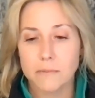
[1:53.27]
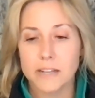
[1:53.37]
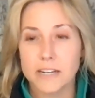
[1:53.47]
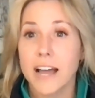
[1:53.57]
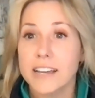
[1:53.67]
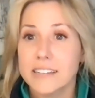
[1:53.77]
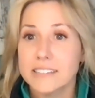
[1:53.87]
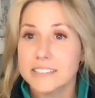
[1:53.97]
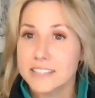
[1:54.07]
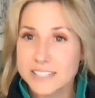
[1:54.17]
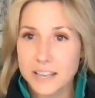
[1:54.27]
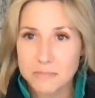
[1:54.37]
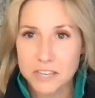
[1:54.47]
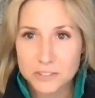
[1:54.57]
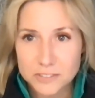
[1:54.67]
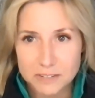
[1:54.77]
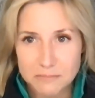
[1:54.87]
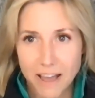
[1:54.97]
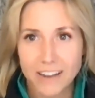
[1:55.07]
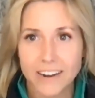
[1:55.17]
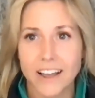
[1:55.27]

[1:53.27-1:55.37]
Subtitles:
but I did the same thing you did, Matt.